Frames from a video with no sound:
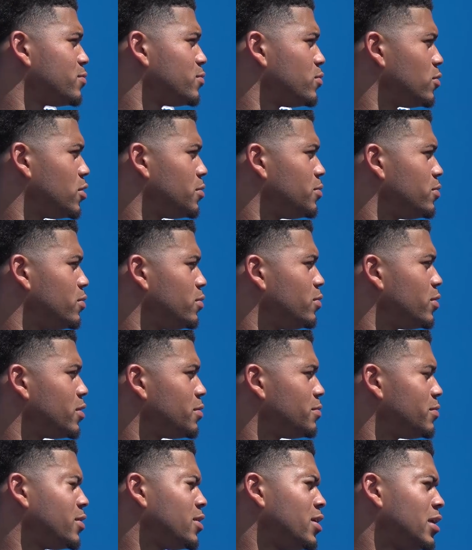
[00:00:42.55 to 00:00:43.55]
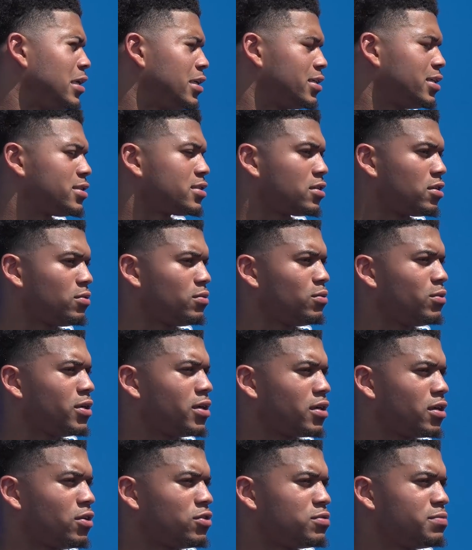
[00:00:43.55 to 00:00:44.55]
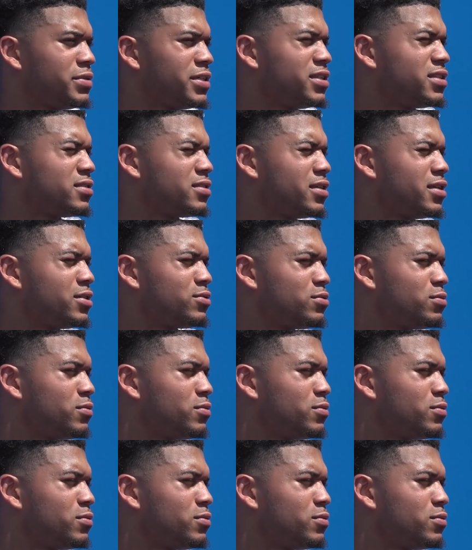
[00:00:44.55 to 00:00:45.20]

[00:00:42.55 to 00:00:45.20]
We want to coach biggest things.